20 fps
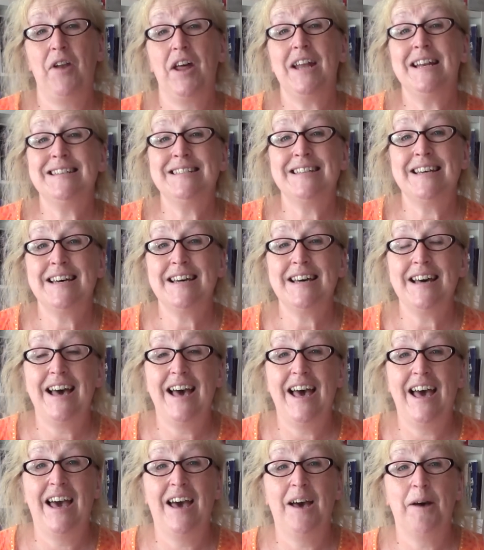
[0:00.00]
under,
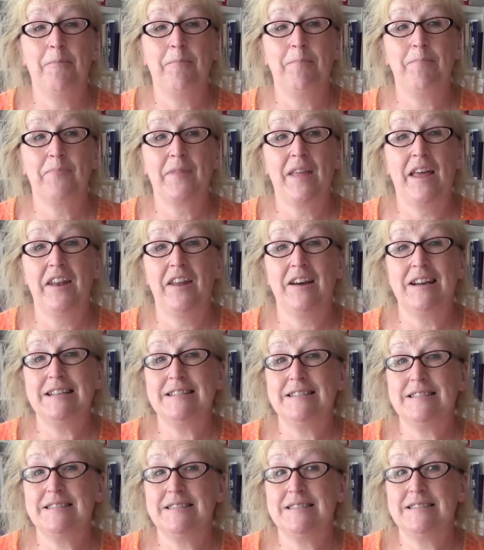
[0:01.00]
a
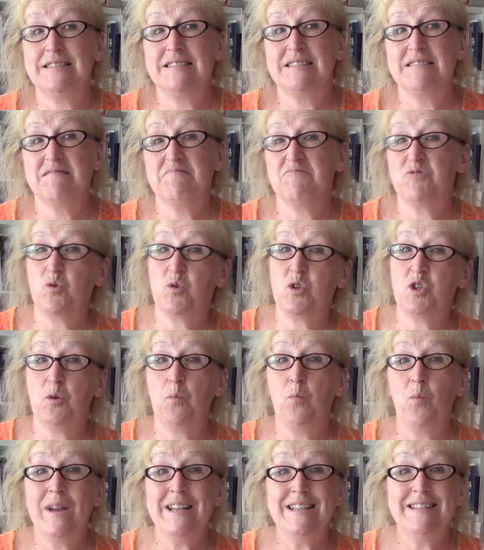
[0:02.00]
nice
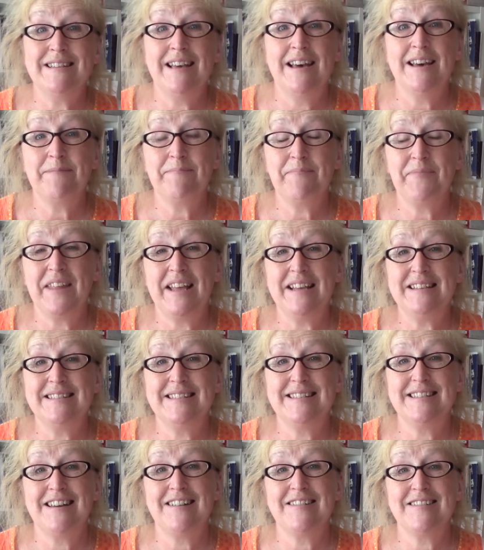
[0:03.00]
autumn winter has
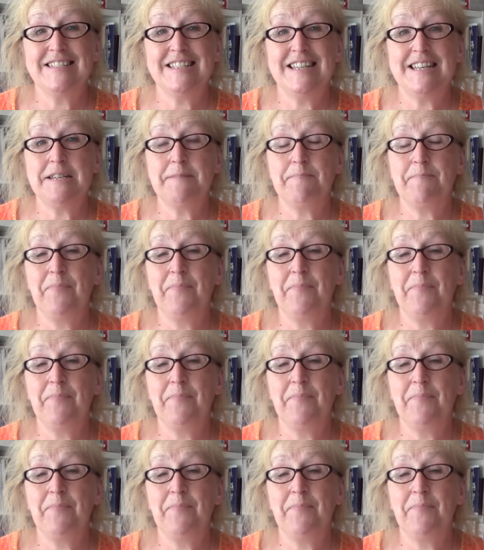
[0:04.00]
started.